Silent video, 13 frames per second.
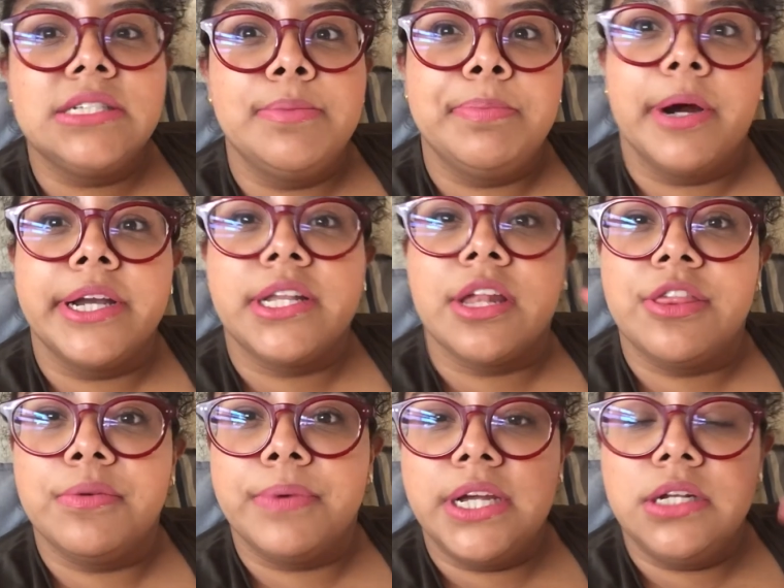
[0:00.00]
In part
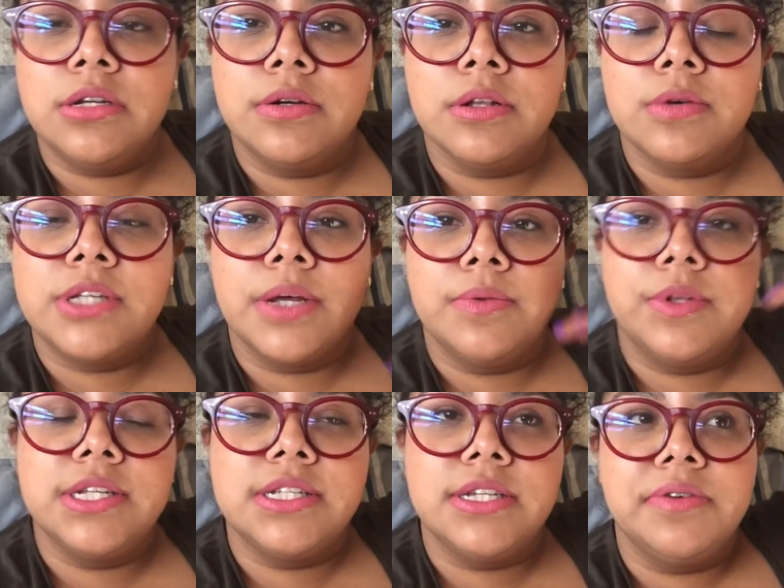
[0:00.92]
3, to close out
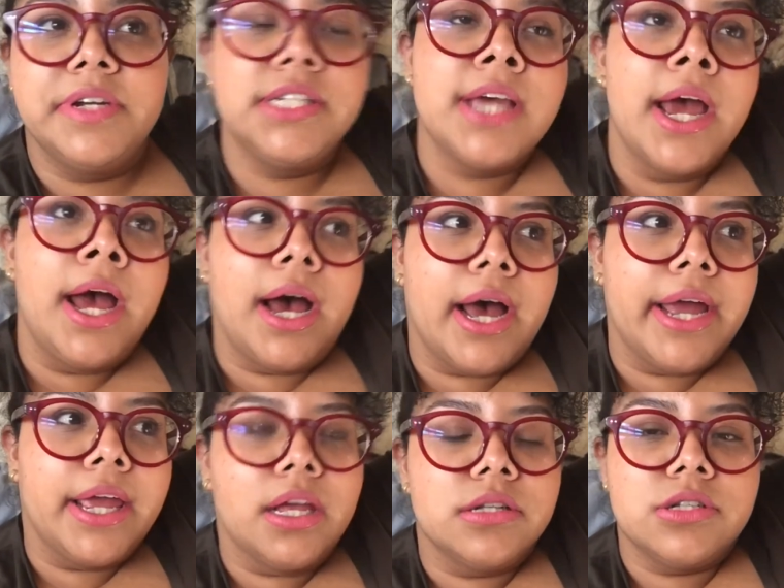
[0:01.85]
the series,
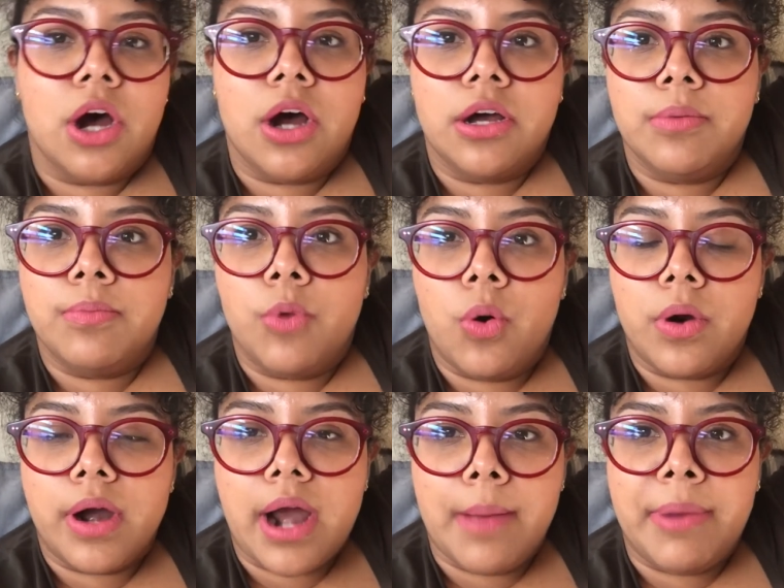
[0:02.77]
I can talk
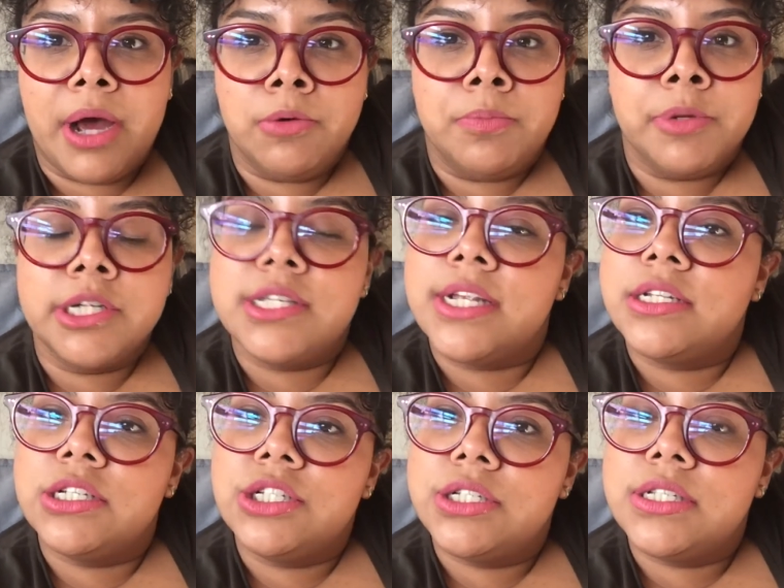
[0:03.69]
more about
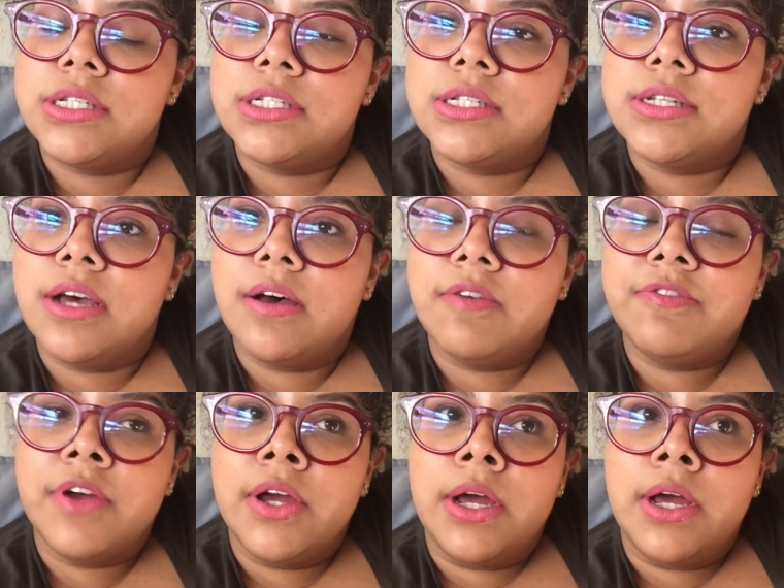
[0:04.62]
percentages and stuff.